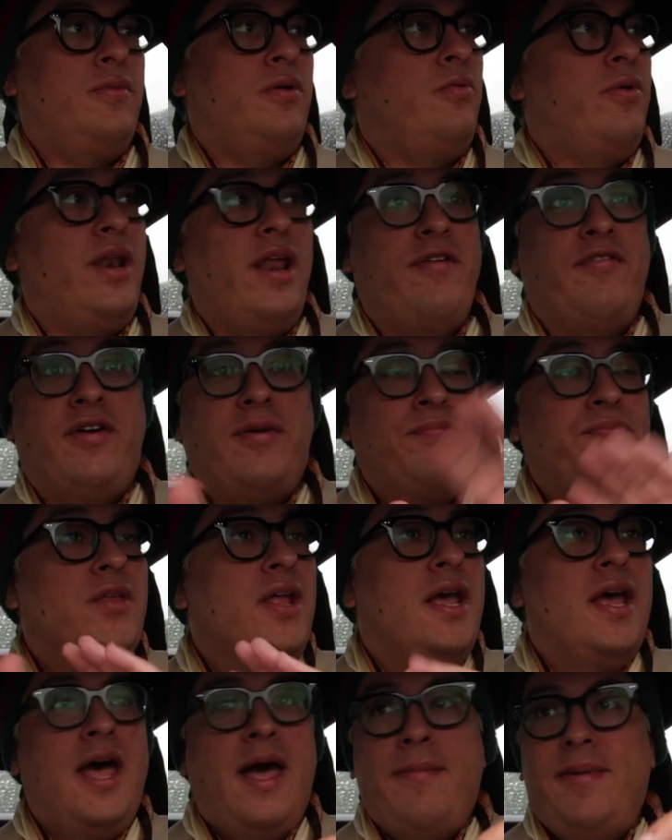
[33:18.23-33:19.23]
but whatever.
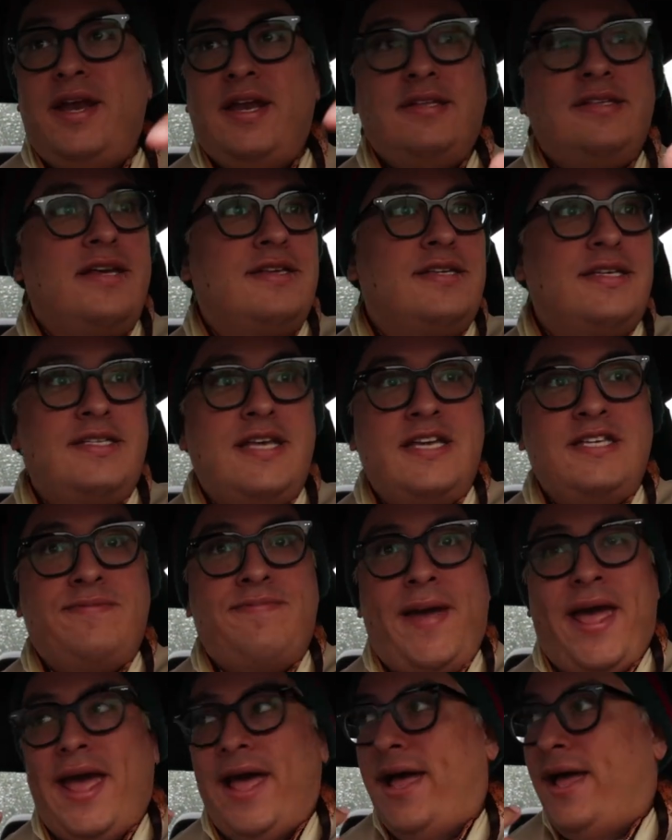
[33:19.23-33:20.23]
I mean, it doesn't taste
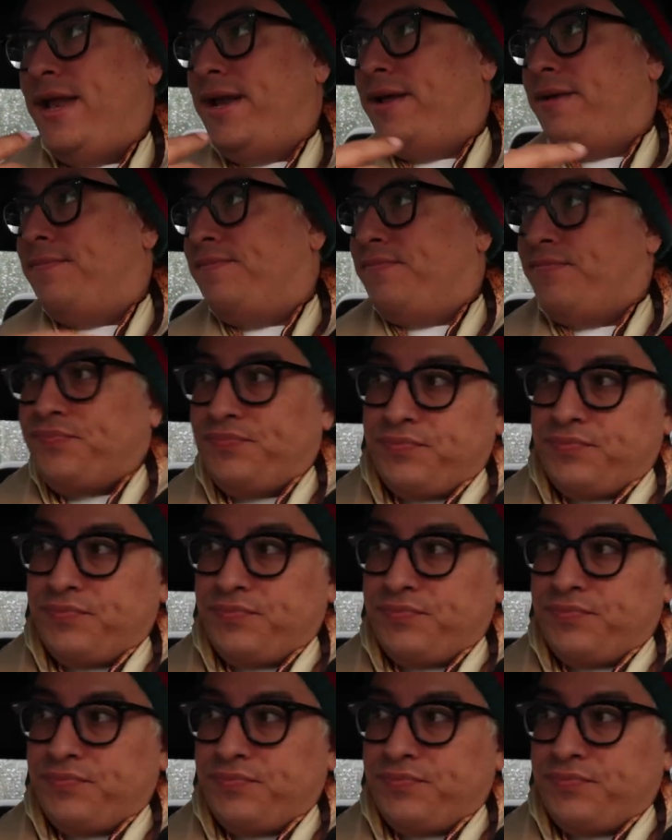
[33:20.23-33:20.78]
bad.